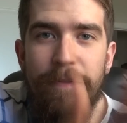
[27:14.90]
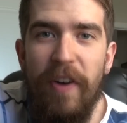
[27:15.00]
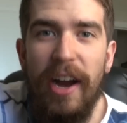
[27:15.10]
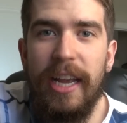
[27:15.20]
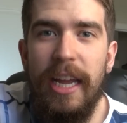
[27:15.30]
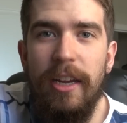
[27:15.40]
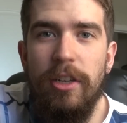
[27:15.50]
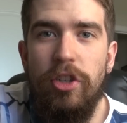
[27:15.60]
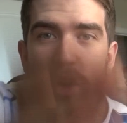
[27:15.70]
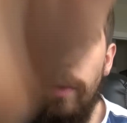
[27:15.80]
fucking
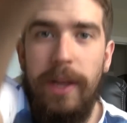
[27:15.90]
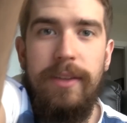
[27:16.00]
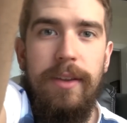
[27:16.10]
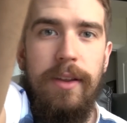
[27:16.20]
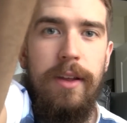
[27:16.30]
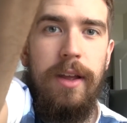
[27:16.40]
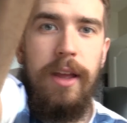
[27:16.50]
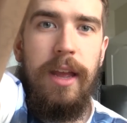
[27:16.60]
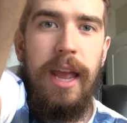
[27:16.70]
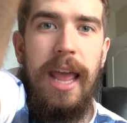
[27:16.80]
do it.
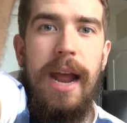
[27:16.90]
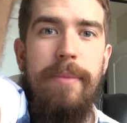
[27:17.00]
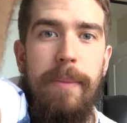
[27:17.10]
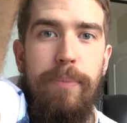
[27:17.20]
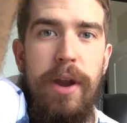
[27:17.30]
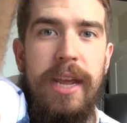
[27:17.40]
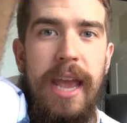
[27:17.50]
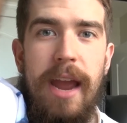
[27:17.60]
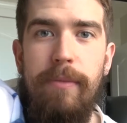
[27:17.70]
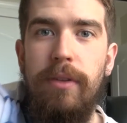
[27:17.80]
And I'm going to break
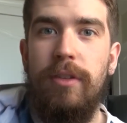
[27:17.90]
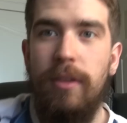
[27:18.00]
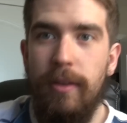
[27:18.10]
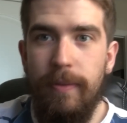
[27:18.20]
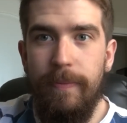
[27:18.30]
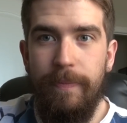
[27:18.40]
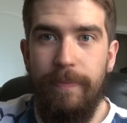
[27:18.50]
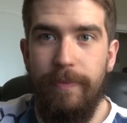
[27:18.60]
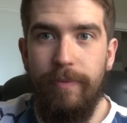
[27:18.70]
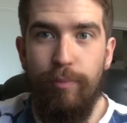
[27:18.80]
cameras.
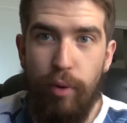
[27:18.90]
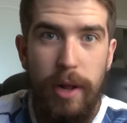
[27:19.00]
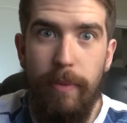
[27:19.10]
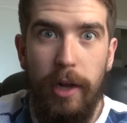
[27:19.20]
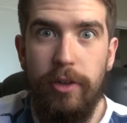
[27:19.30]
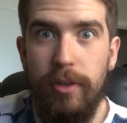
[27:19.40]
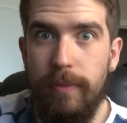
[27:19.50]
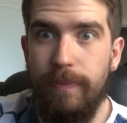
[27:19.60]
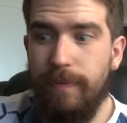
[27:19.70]
Pretty much.